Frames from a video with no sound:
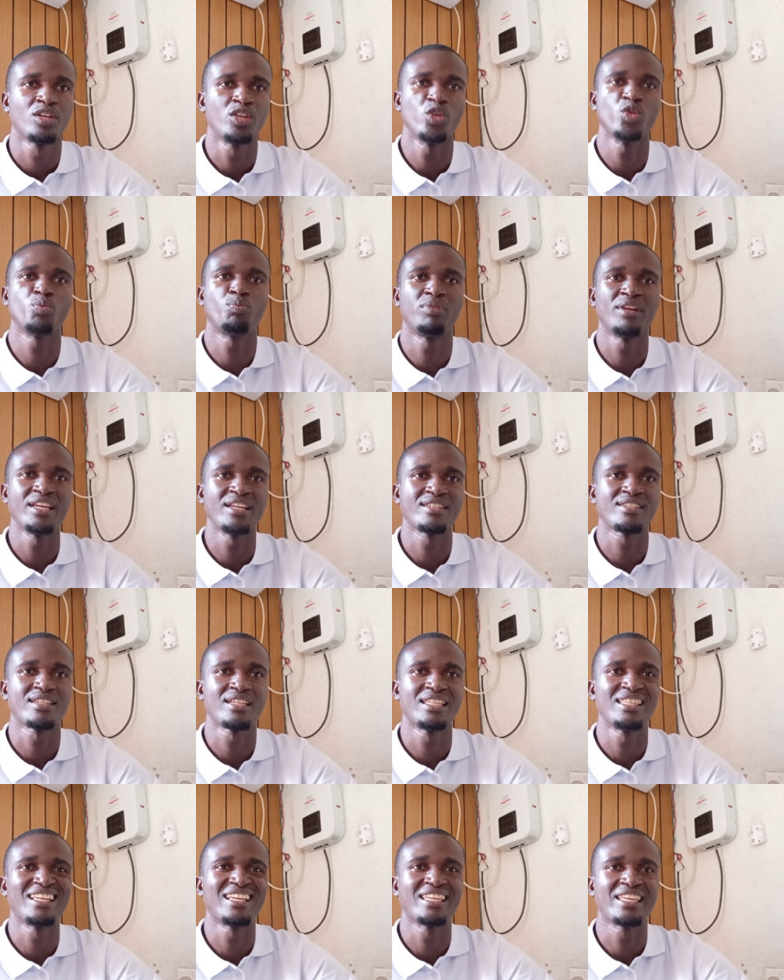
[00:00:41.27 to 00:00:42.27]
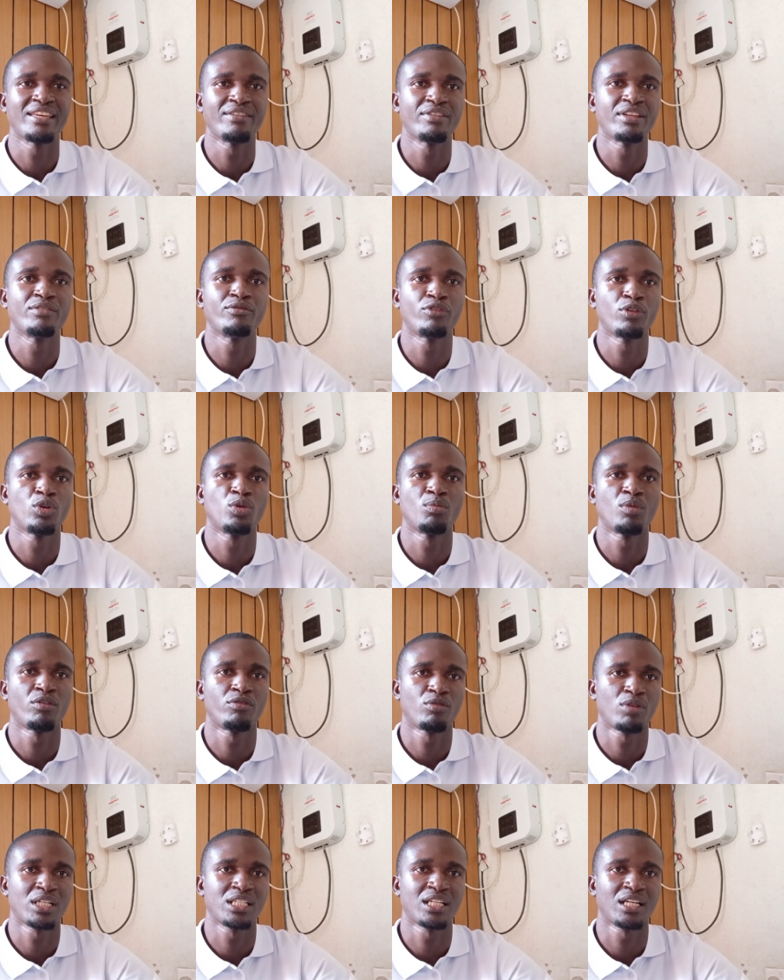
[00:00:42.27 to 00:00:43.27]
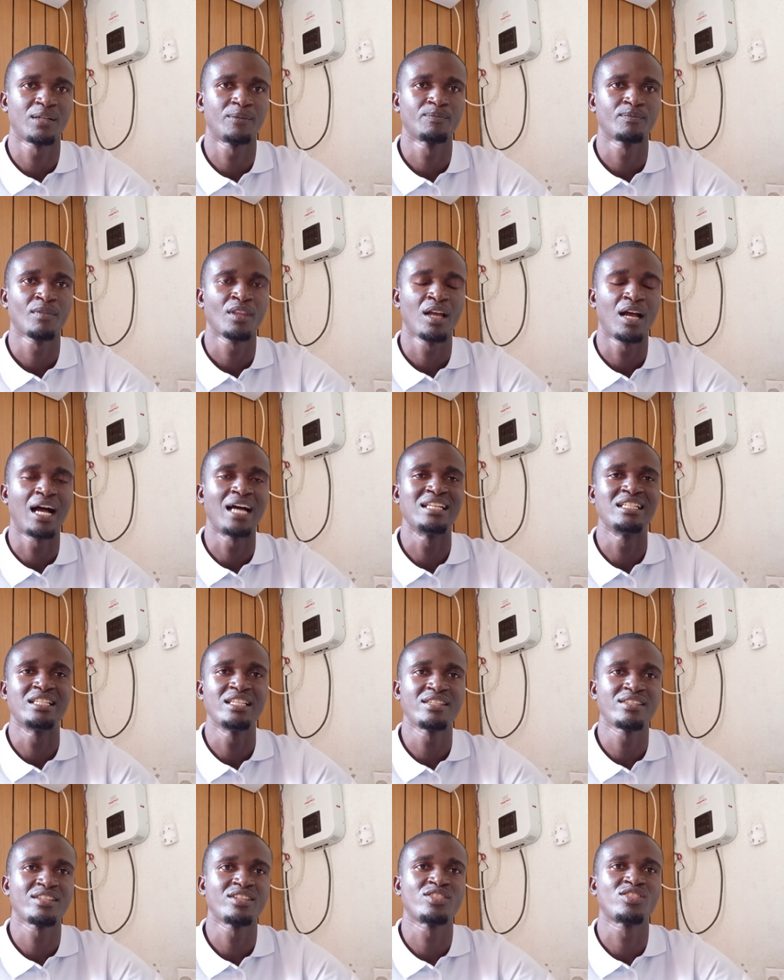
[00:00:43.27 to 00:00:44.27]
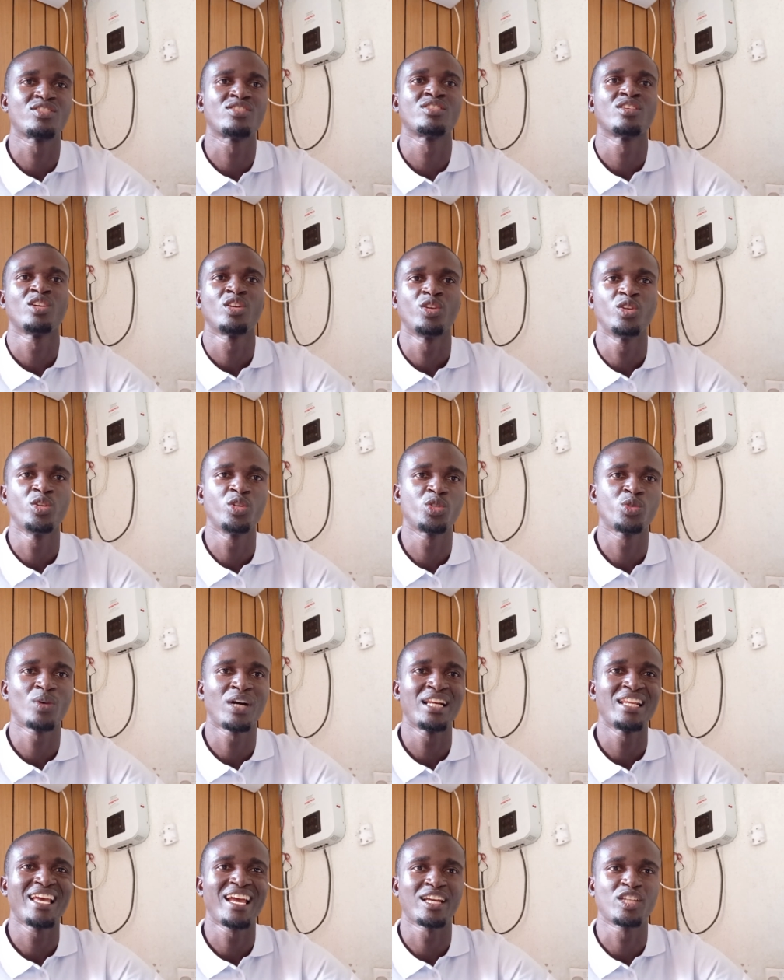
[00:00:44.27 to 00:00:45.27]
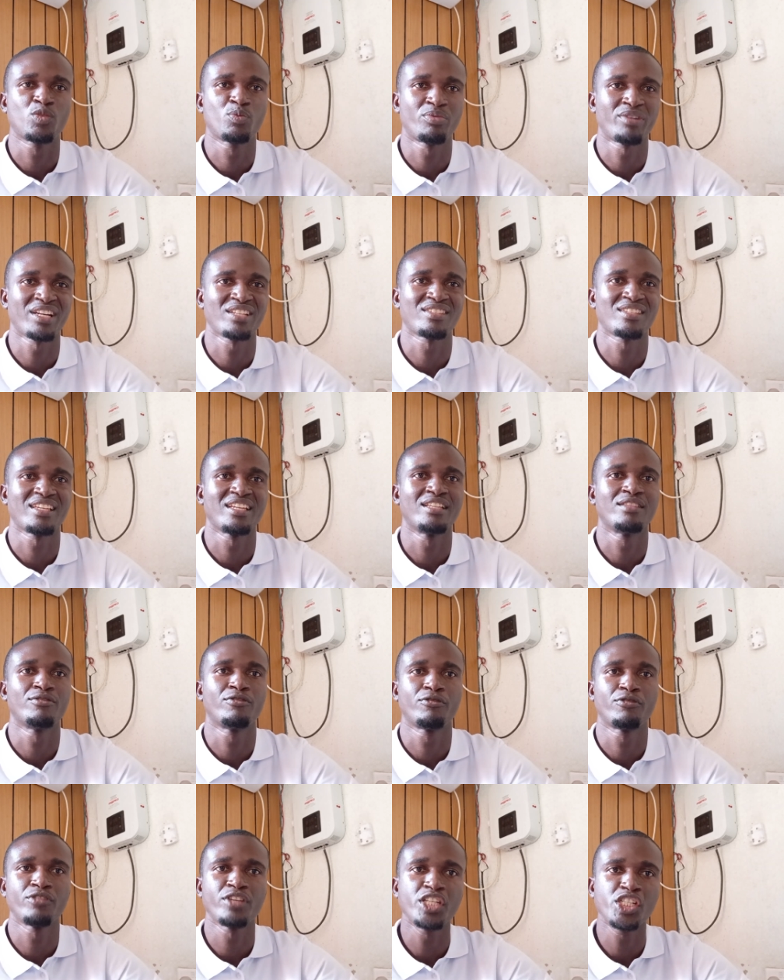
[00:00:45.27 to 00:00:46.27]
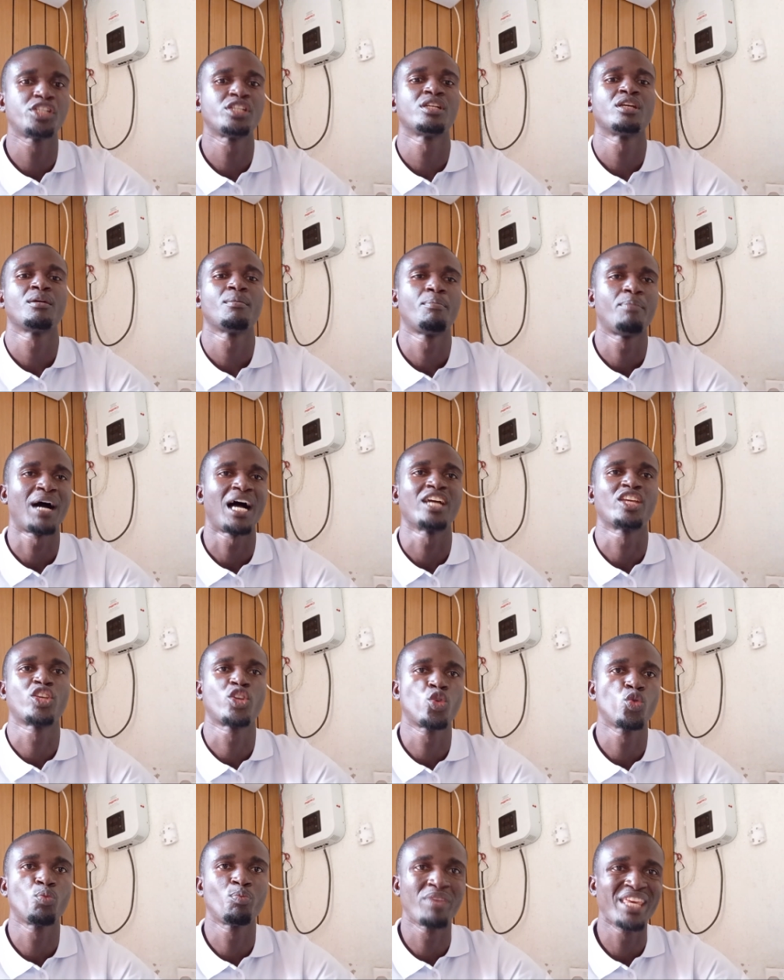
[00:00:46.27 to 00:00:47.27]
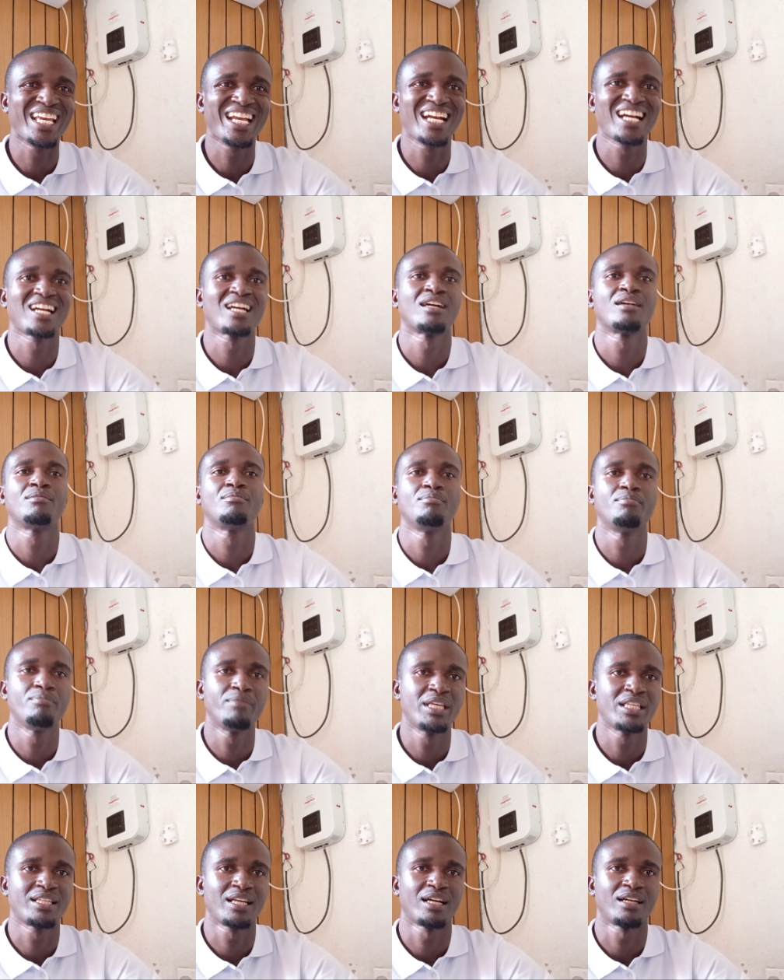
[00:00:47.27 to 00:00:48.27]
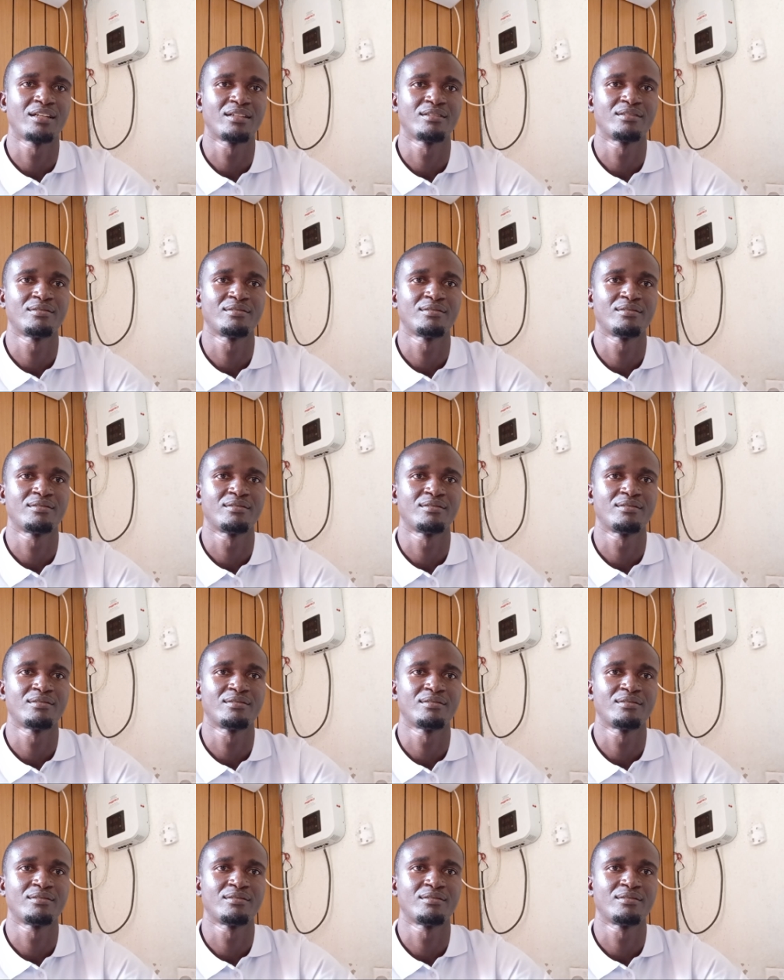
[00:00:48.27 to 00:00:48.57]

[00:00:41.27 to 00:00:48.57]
you place in a given volume of water. And this is usually expressed in fish per cubic meter.